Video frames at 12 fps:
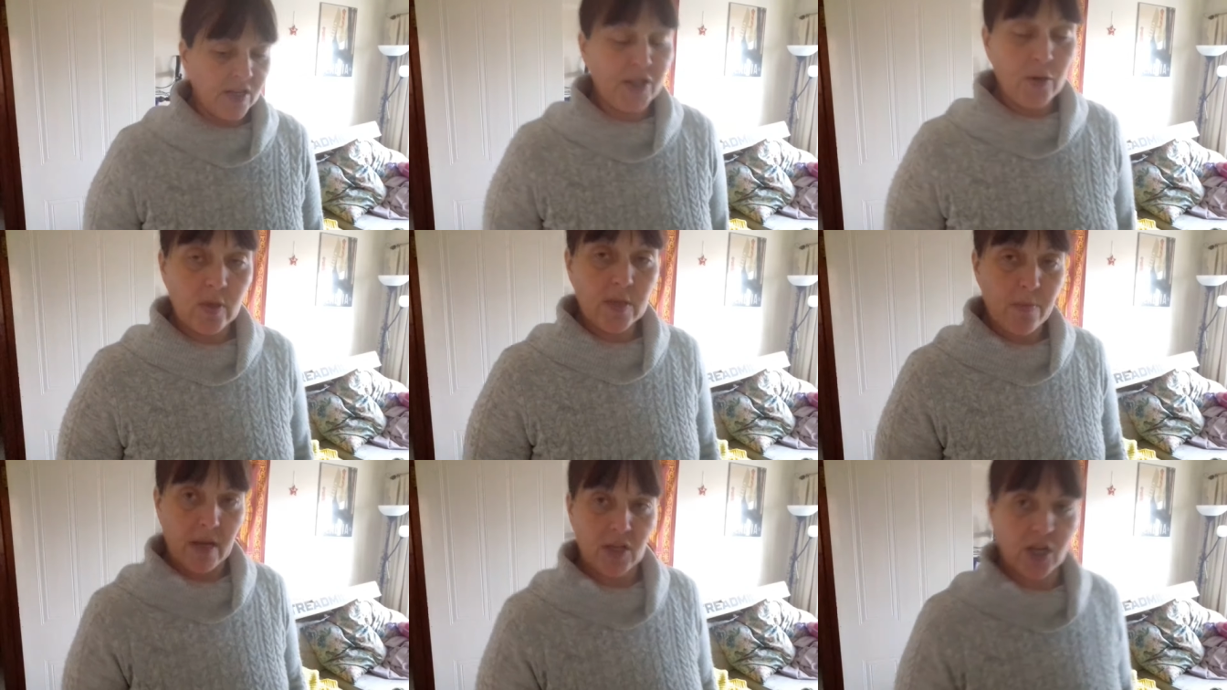do as
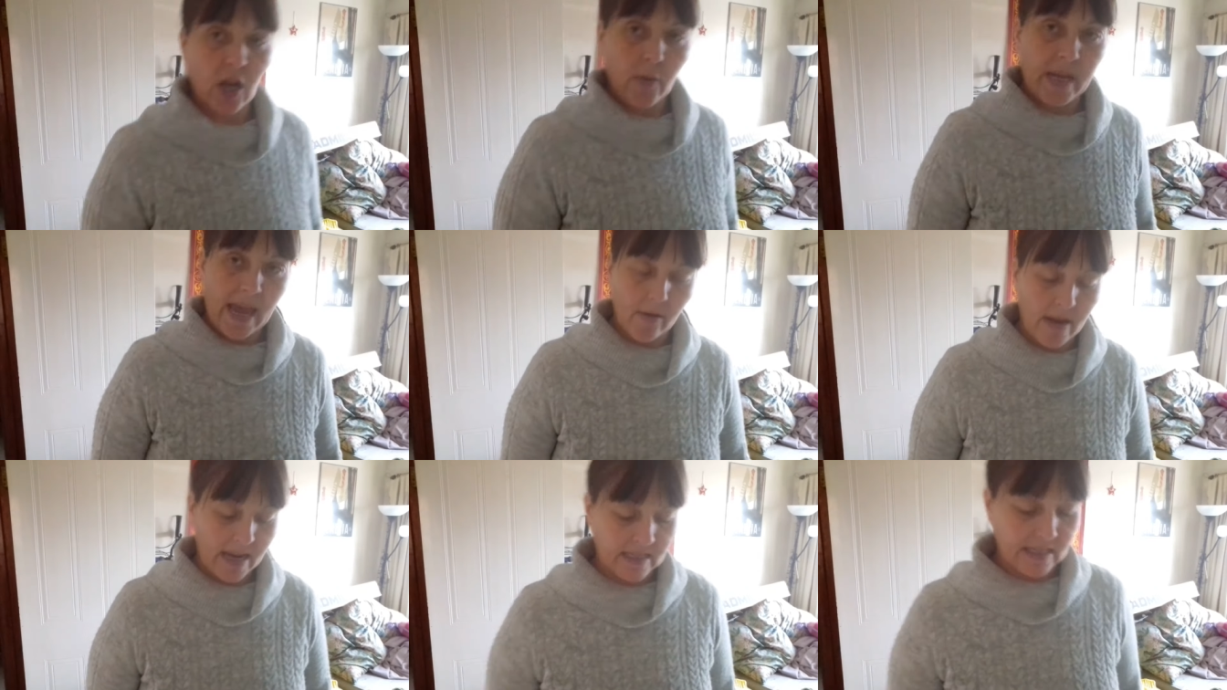much going out
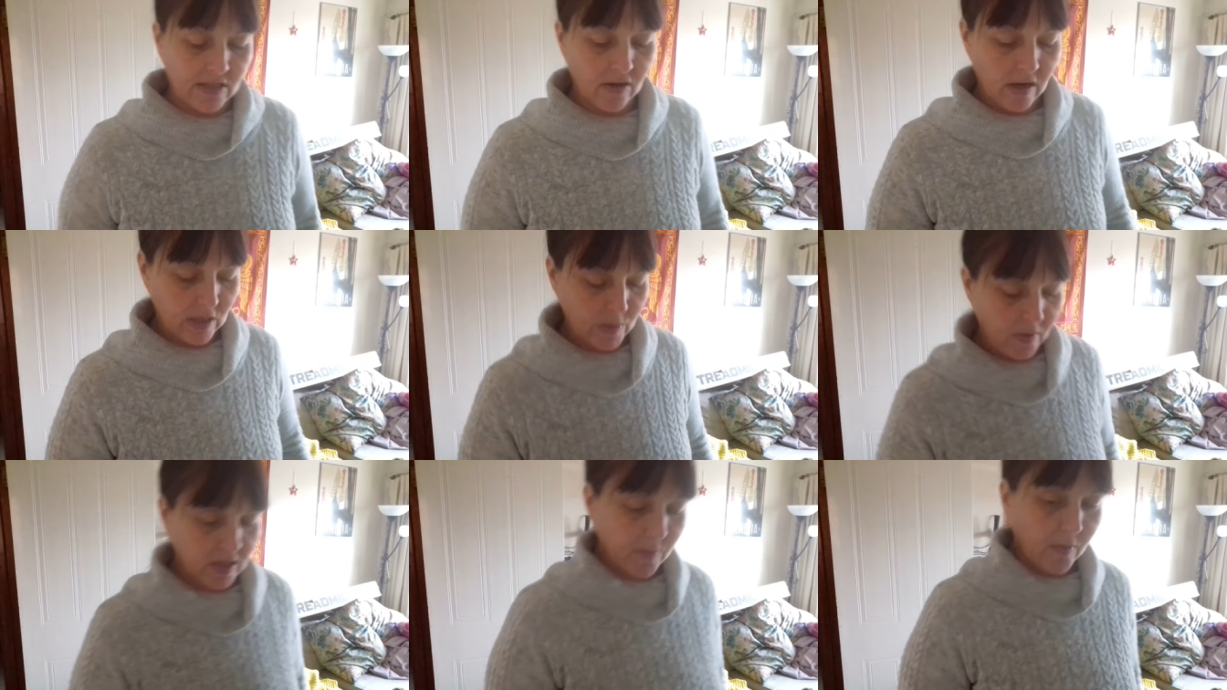exercise as
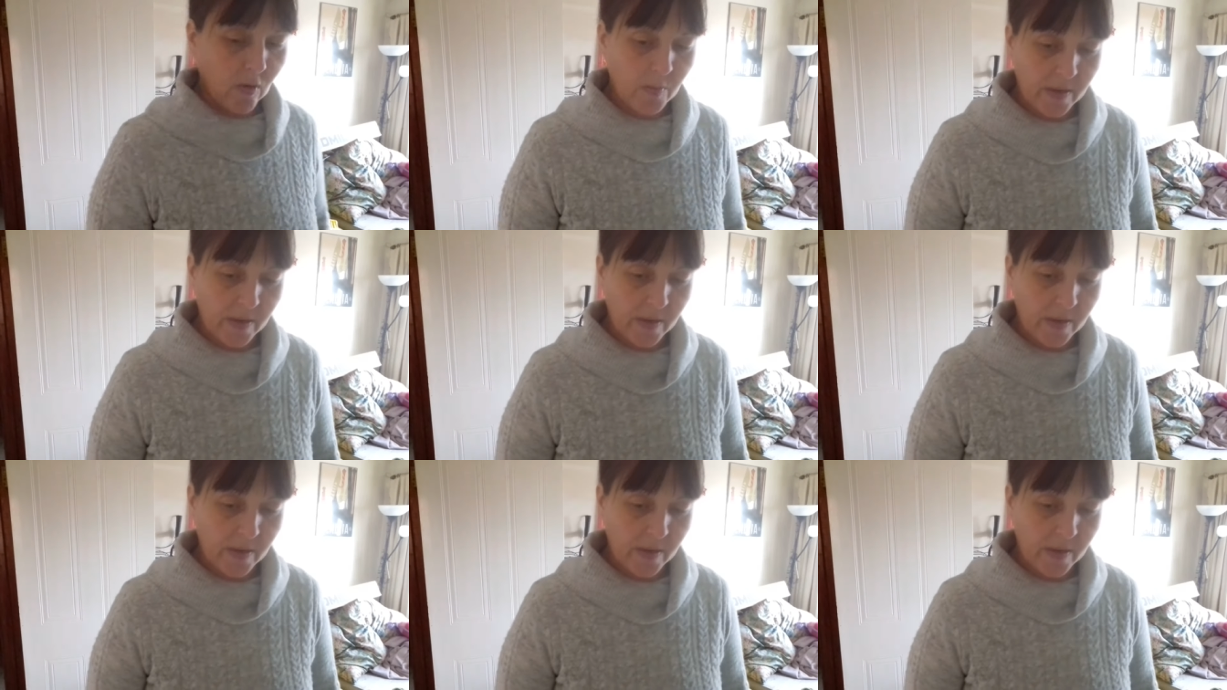possible,